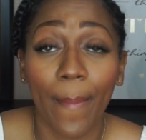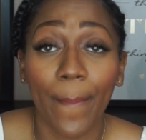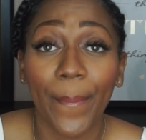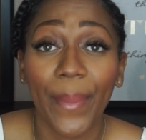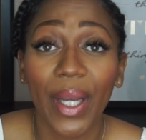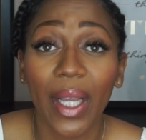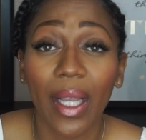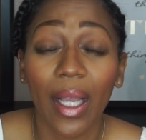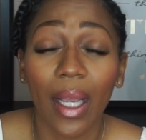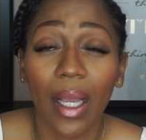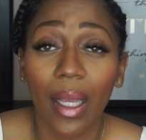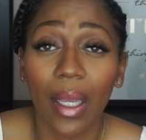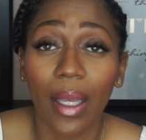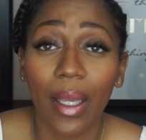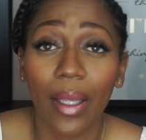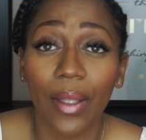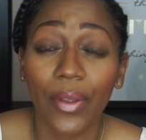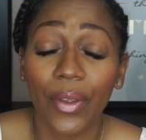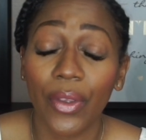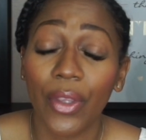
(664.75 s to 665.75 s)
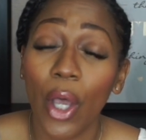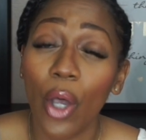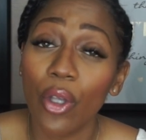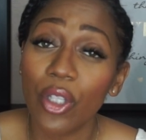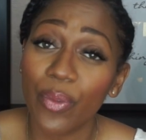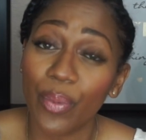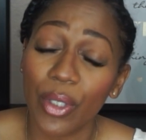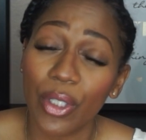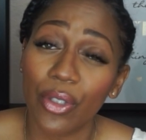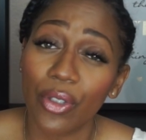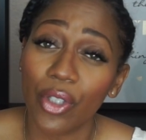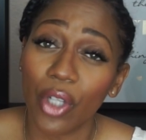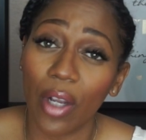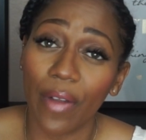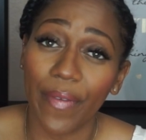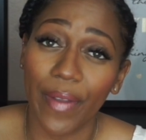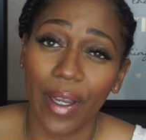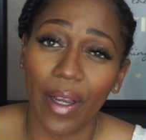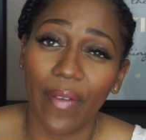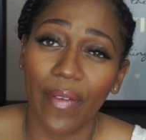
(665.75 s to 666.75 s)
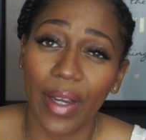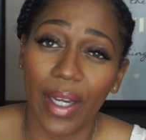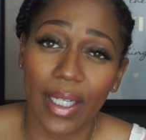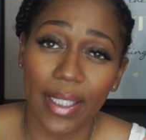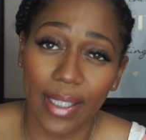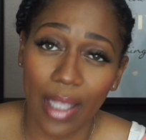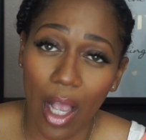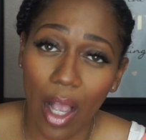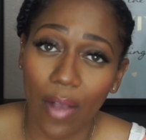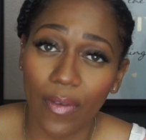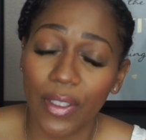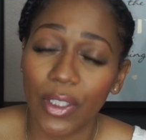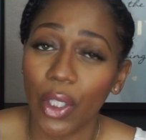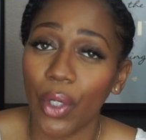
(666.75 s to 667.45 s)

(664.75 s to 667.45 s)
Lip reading: But those bristles are very, very soft.